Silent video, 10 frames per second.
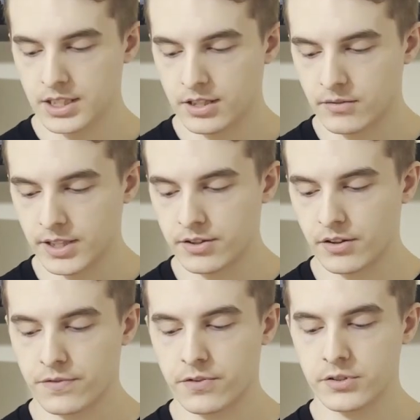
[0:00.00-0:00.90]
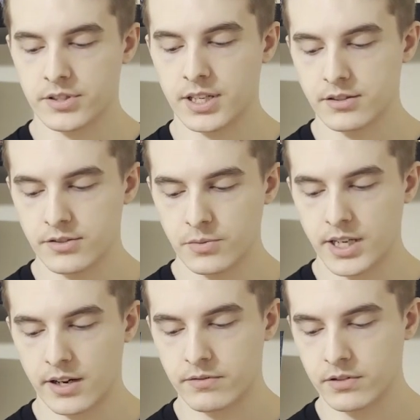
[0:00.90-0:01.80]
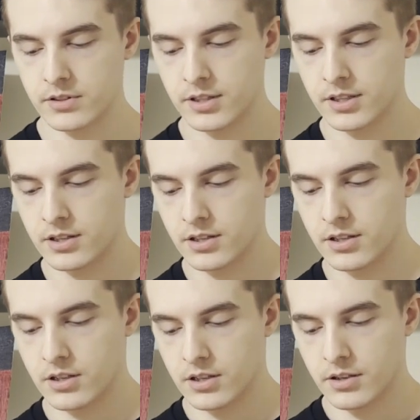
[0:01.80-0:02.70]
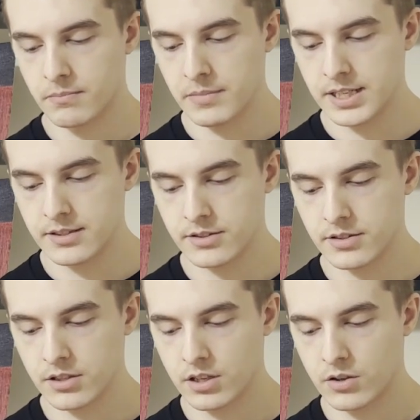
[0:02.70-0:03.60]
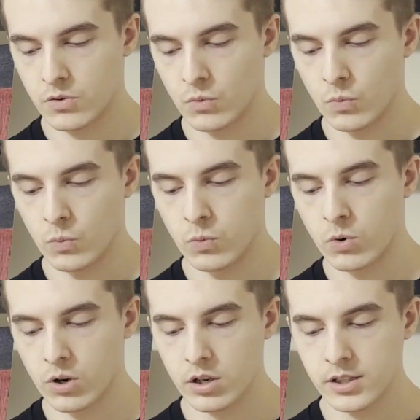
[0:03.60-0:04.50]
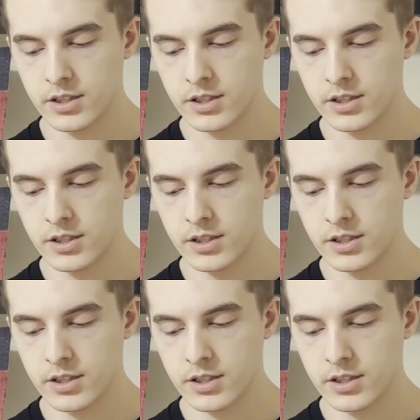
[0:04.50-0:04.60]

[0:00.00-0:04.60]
Right, so the first sentence we covered means war,